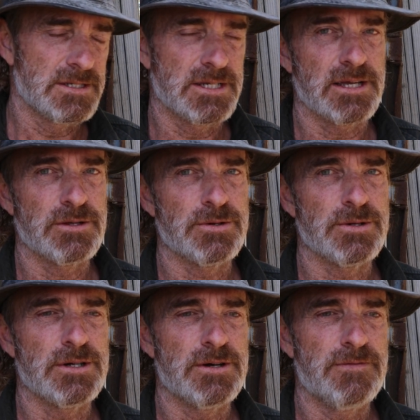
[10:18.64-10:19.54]
check it
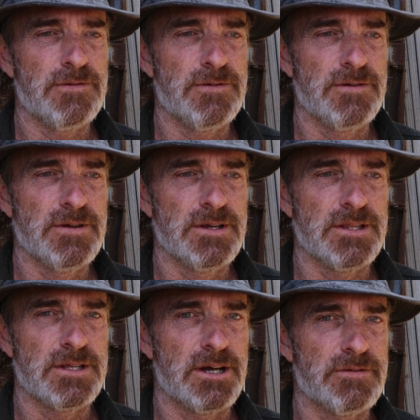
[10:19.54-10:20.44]
all off,
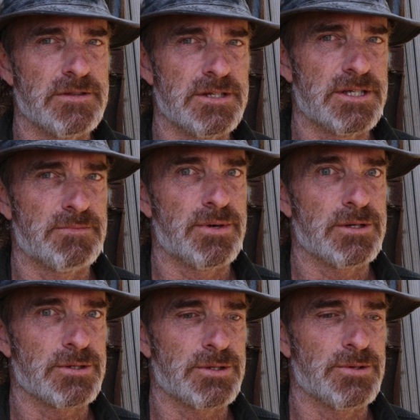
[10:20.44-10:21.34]
and then hopefully just
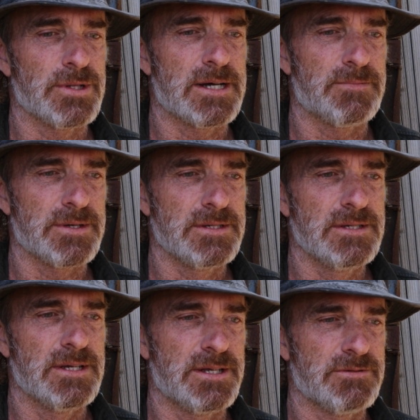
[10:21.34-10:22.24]
bolt it all up
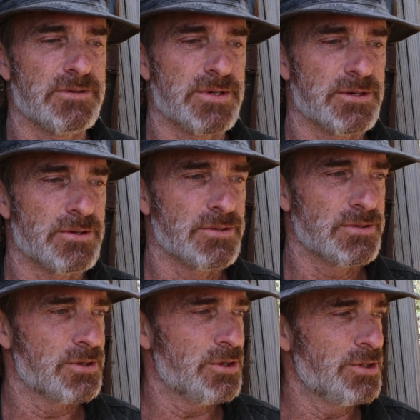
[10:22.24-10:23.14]
and it will be all
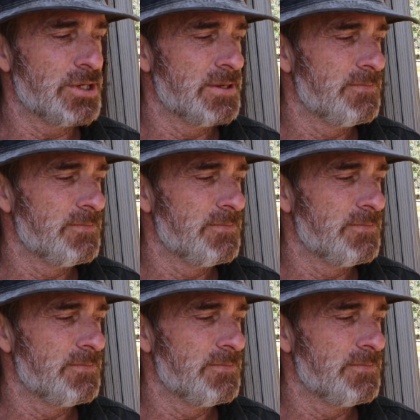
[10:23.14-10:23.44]
good.